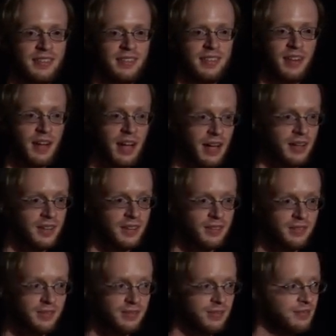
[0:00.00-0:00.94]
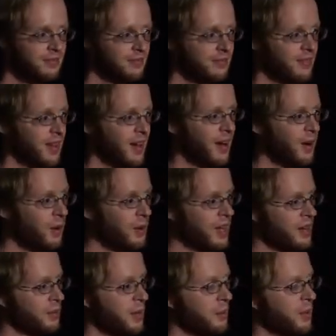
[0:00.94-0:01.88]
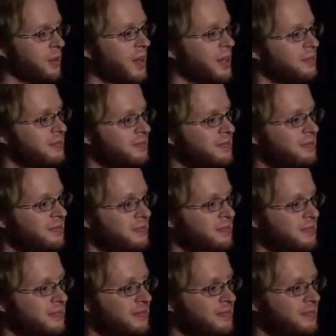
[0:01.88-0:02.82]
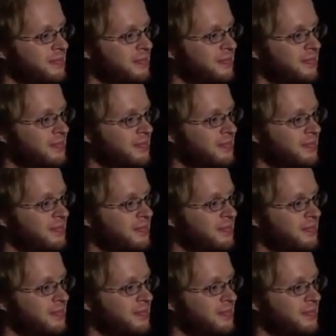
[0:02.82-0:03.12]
Okay. Oh yeah, one more. What? Have you tried testing it